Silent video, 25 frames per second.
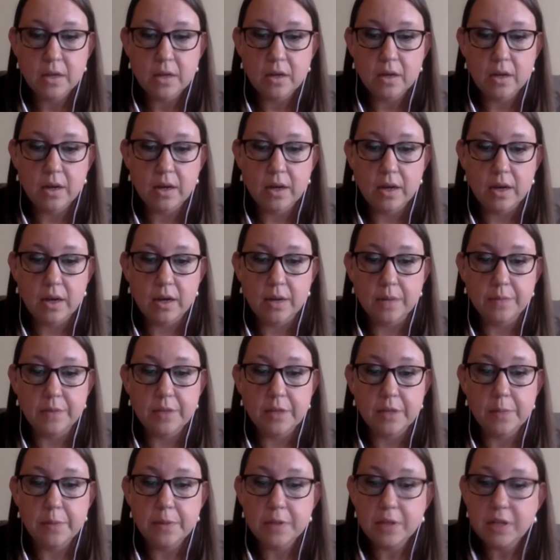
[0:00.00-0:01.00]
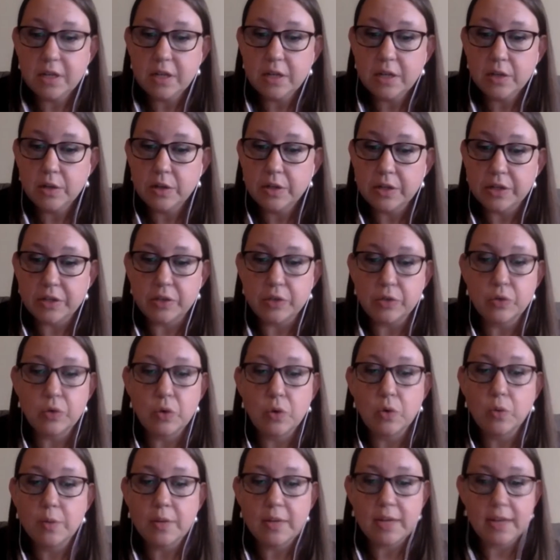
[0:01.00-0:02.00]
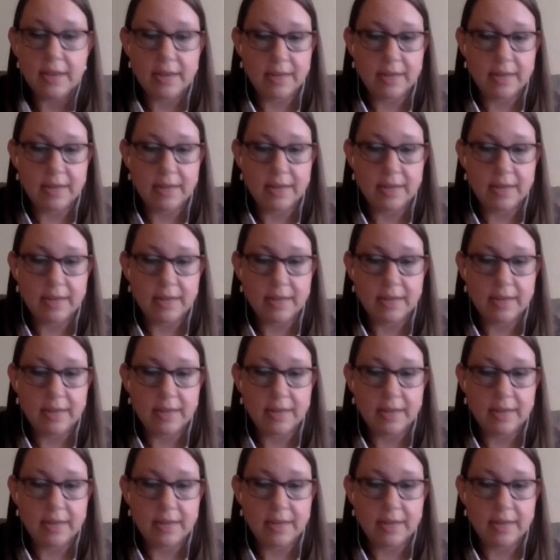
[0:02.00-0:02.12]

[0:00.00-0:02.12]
The ability to look at so many